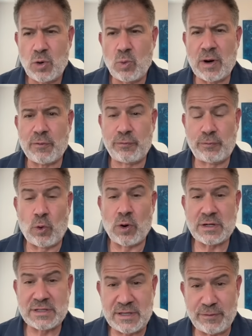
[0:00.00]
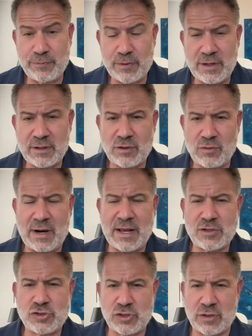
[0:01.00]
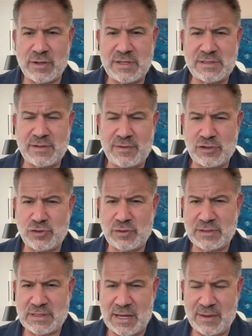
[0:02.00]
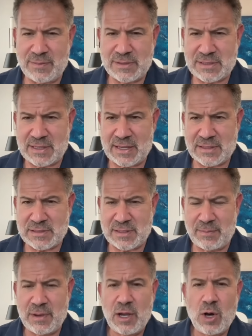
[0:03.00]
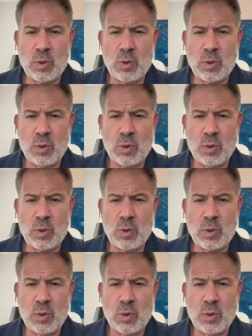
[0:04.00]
where four different grand juries have issued indictments against him,